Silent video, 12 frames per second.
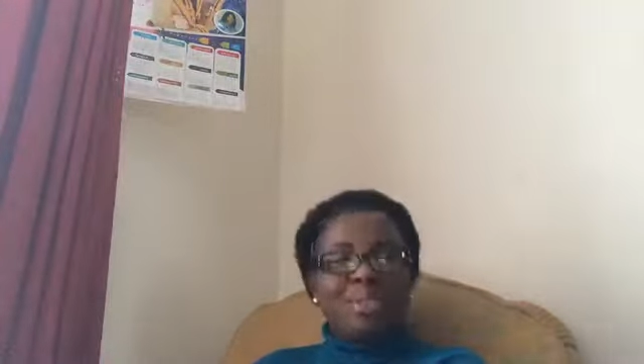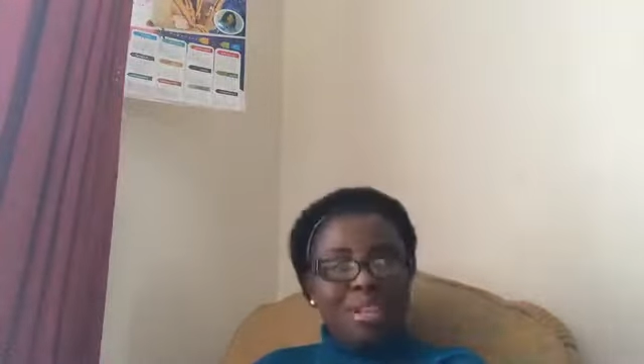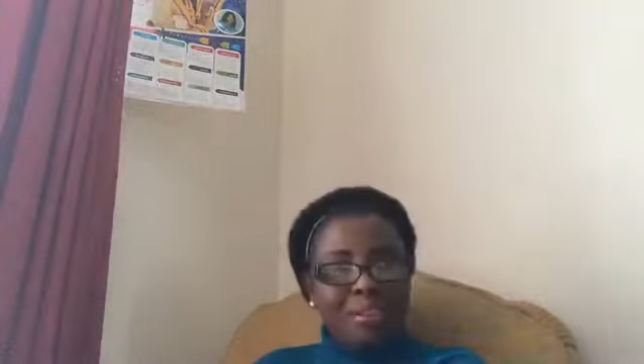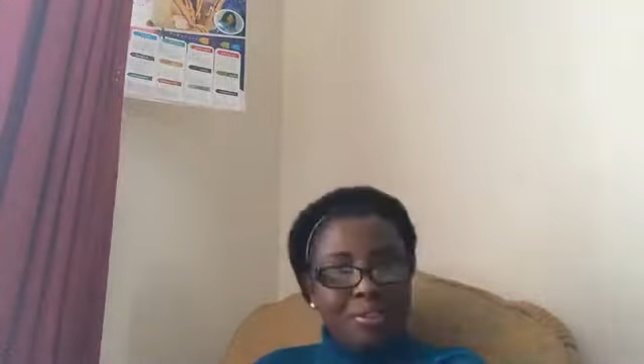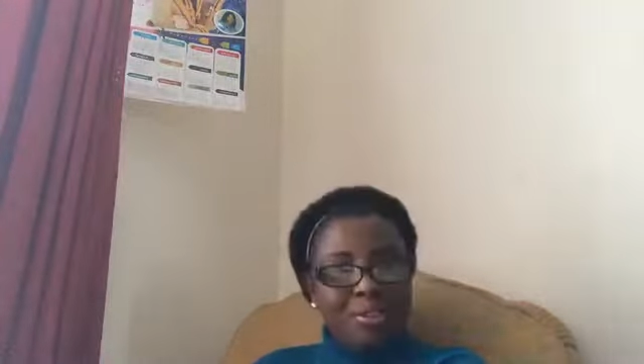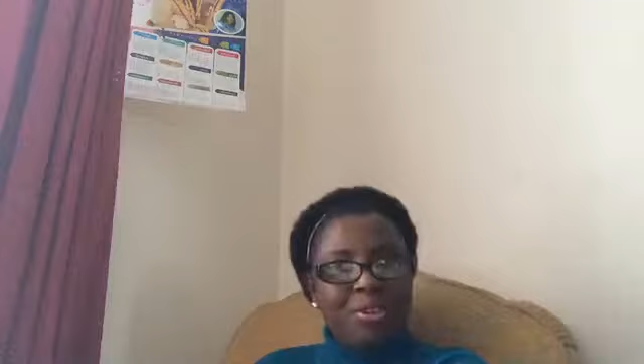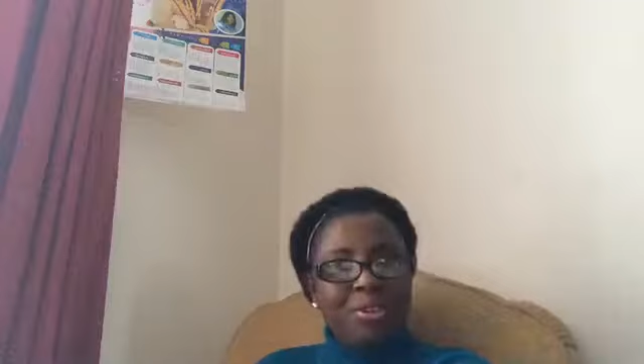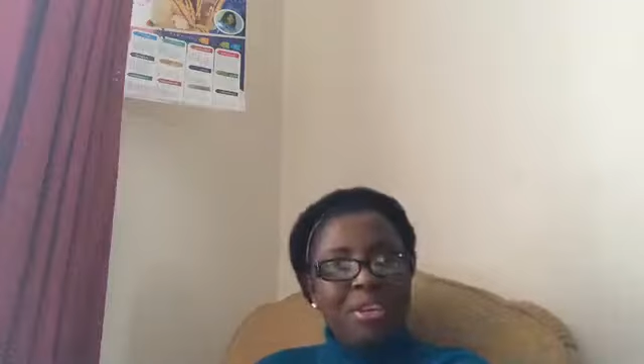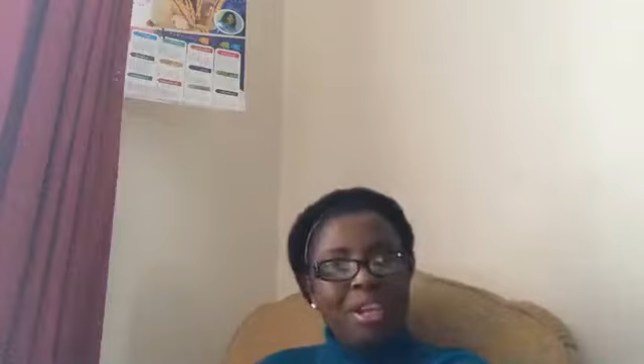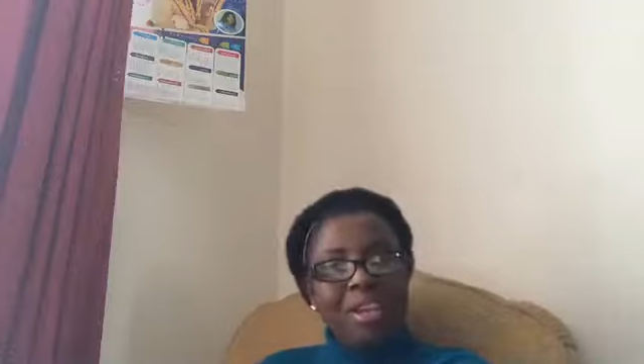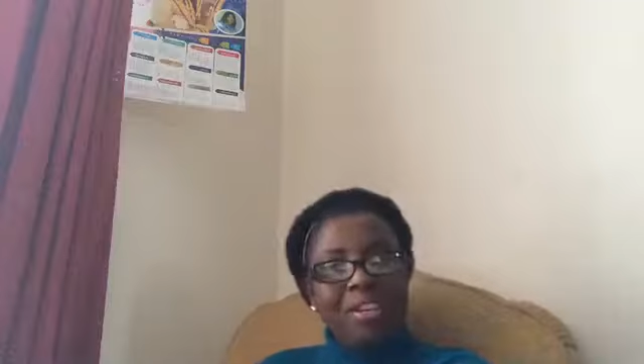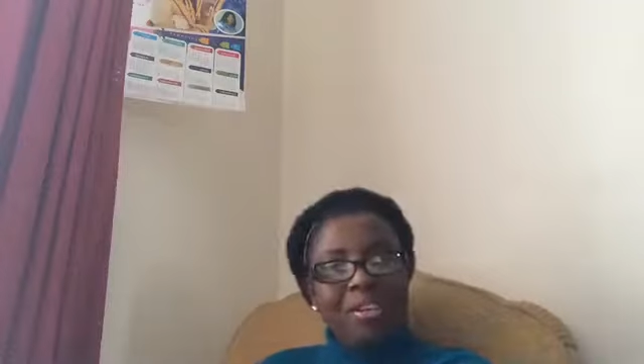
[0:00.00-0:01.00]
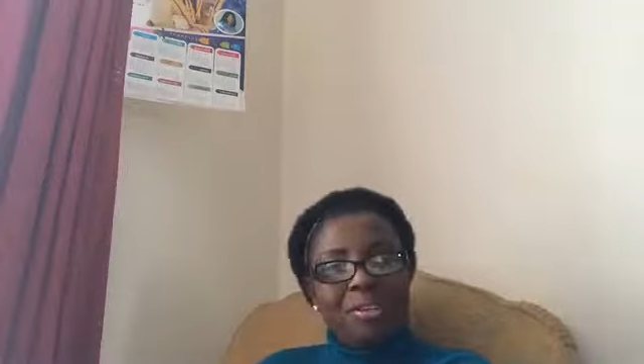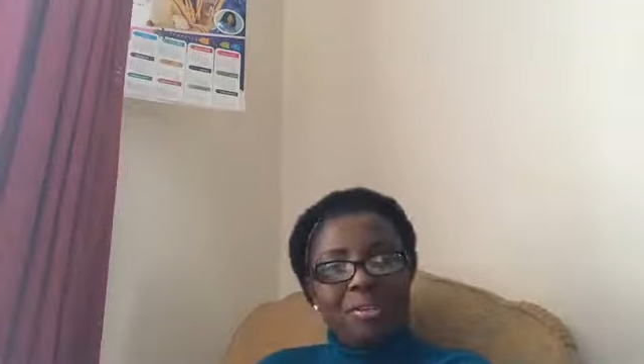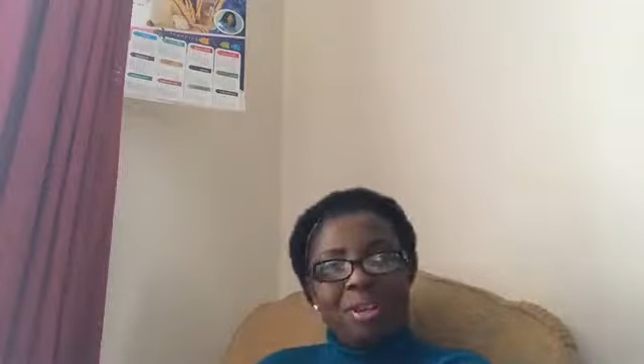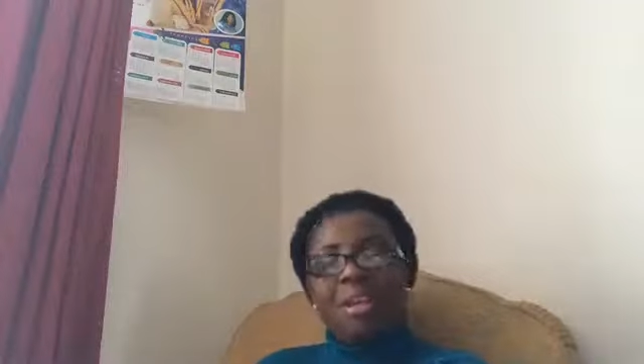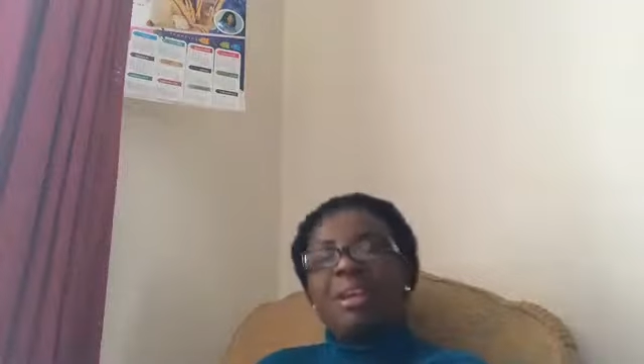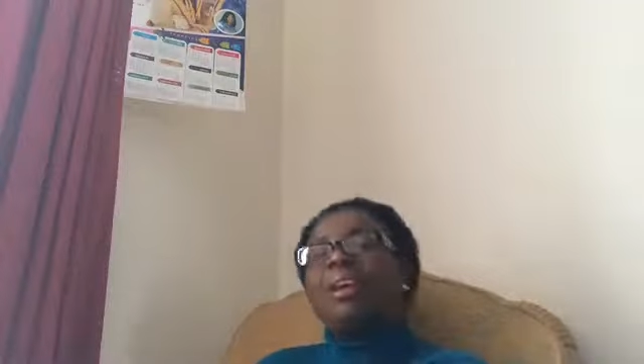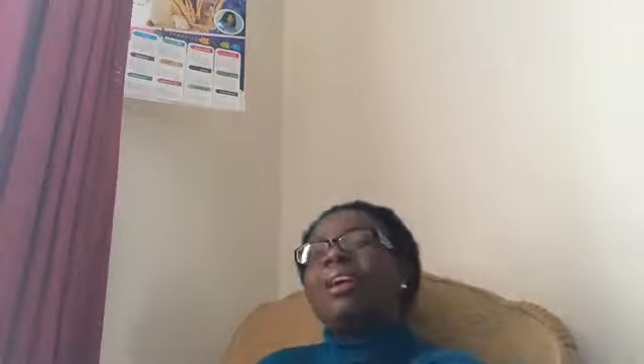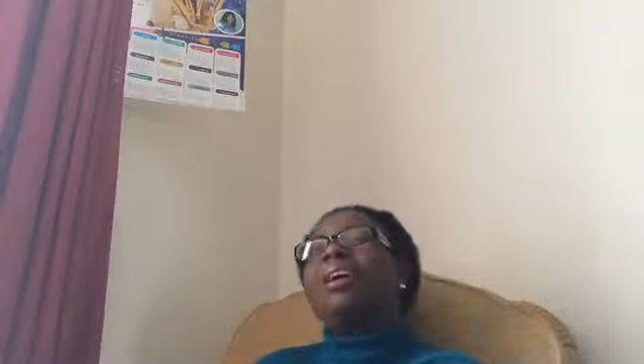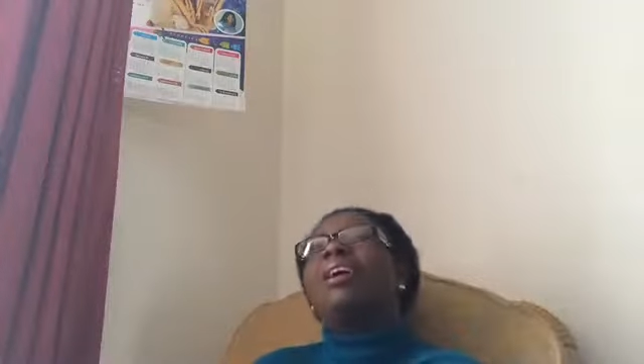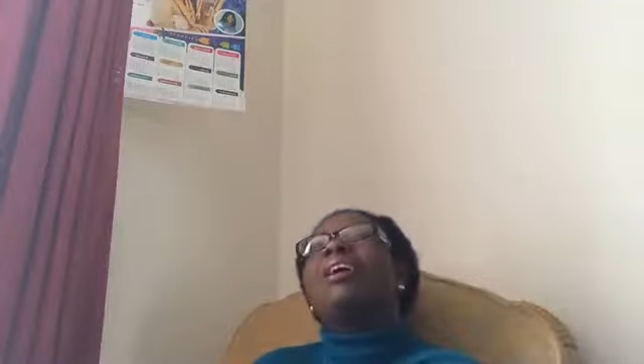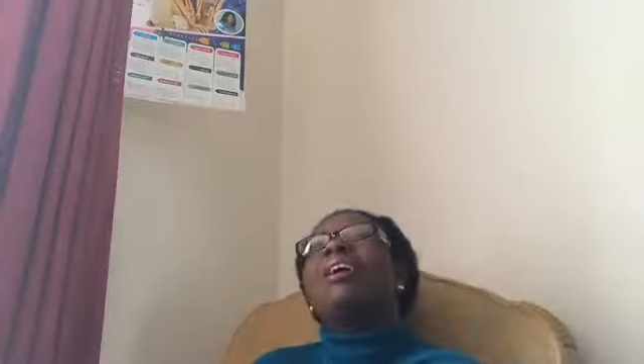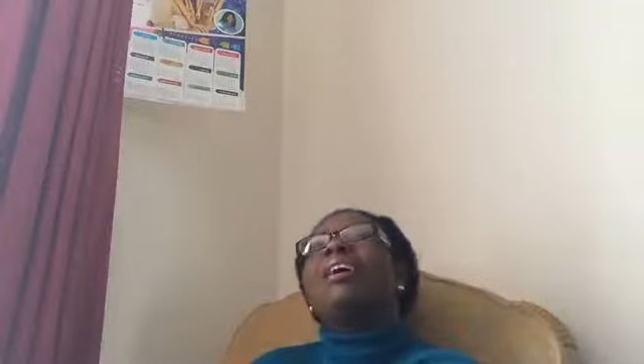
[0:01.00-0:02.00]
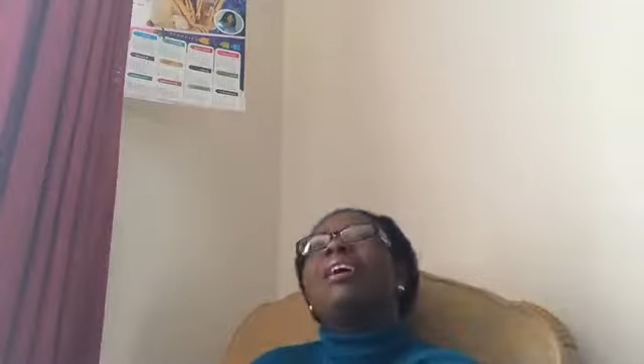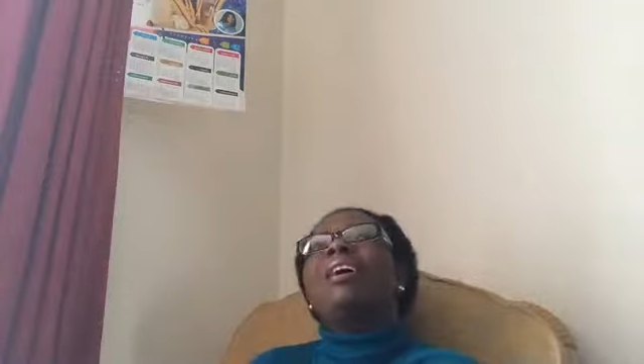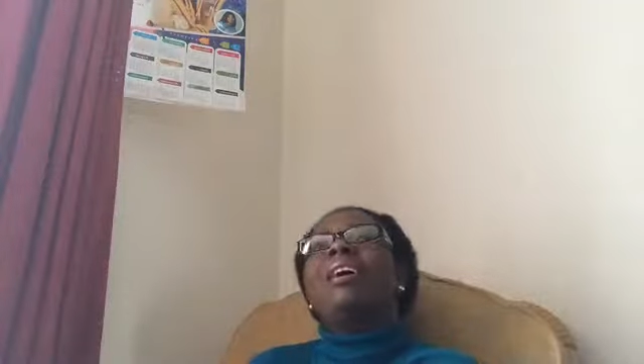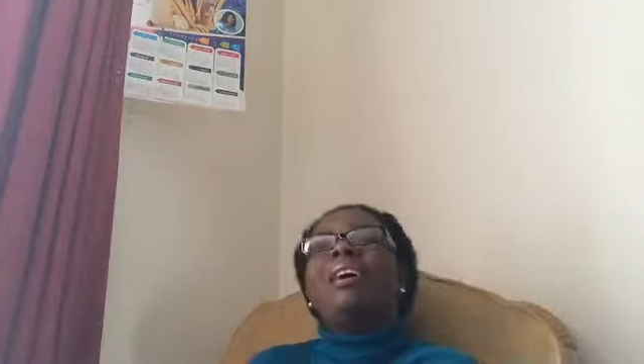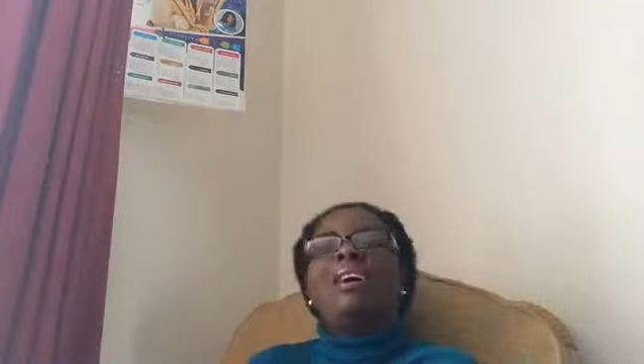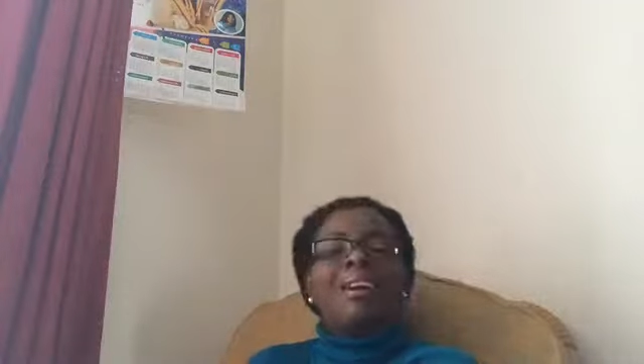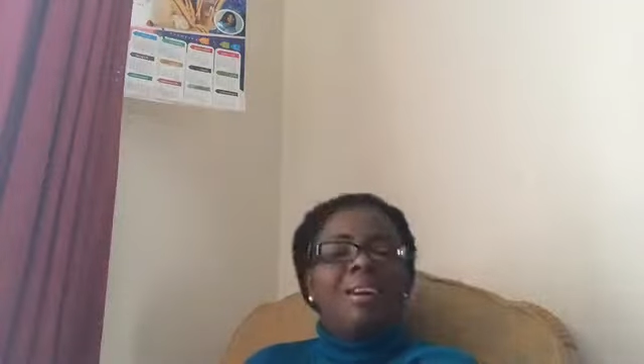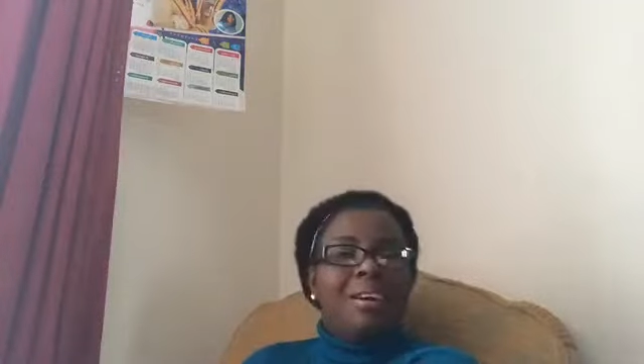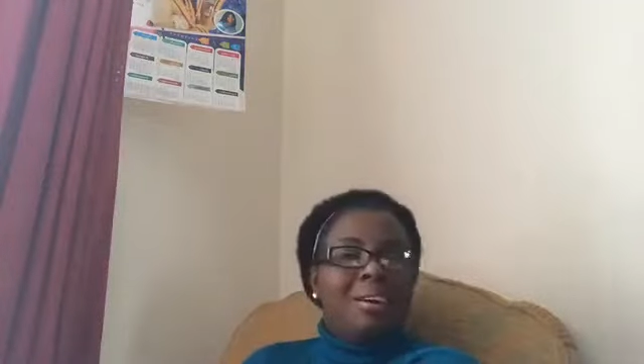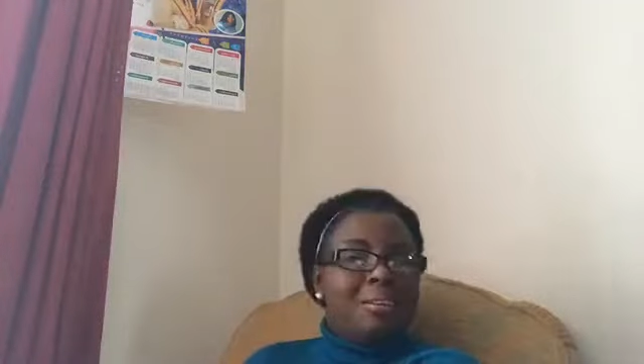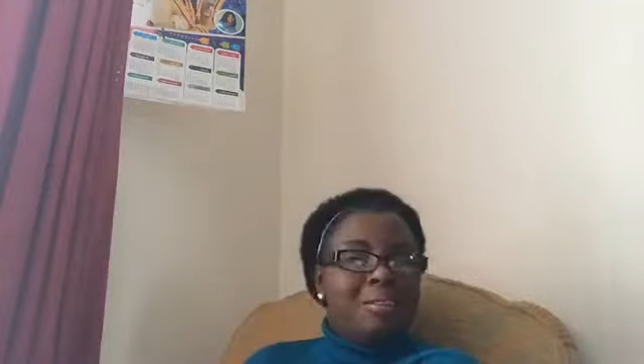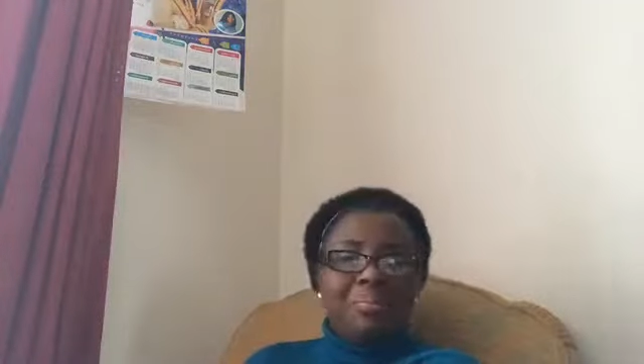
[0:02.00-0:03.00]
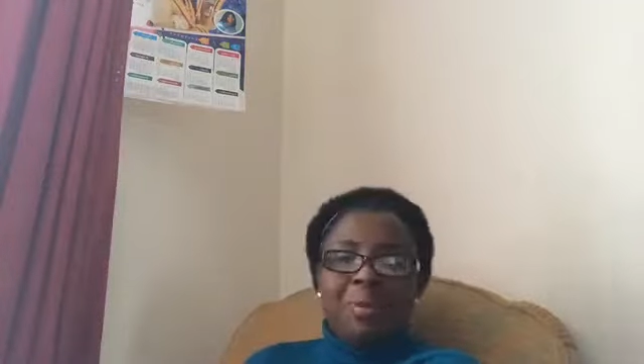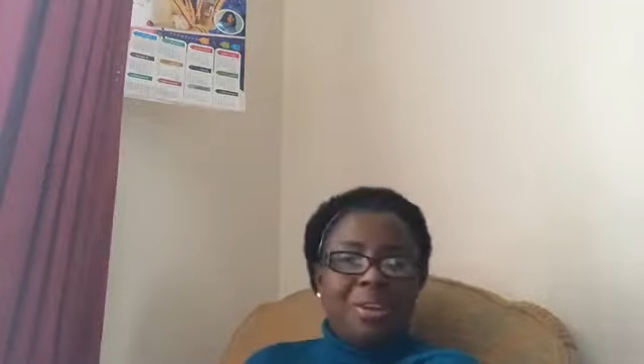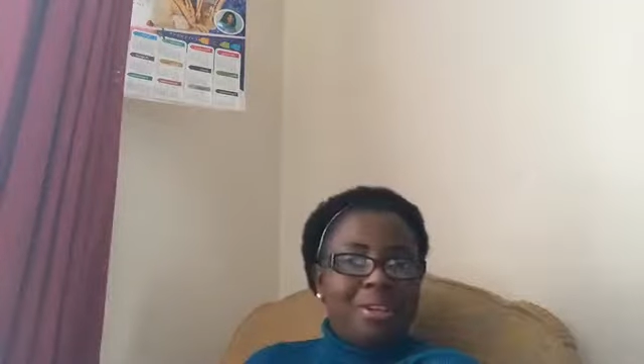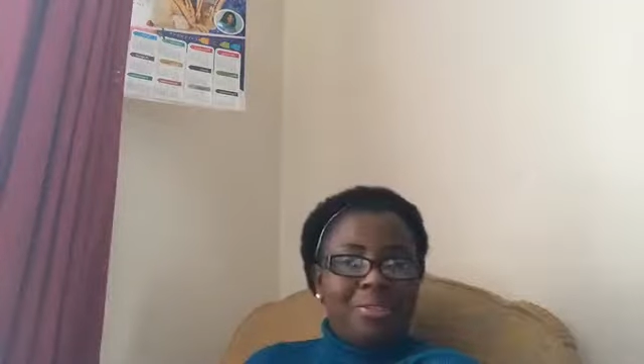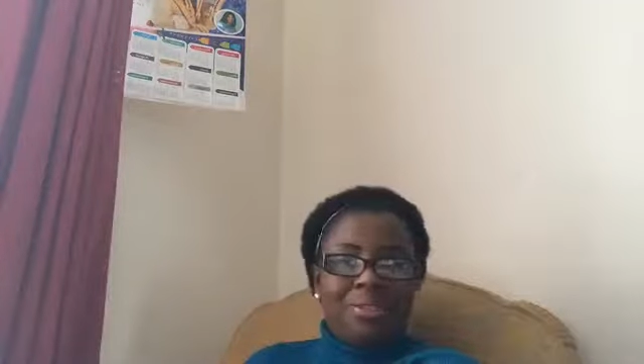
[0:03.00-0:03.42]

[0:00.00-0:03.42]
afternoon here in UK. Good morning,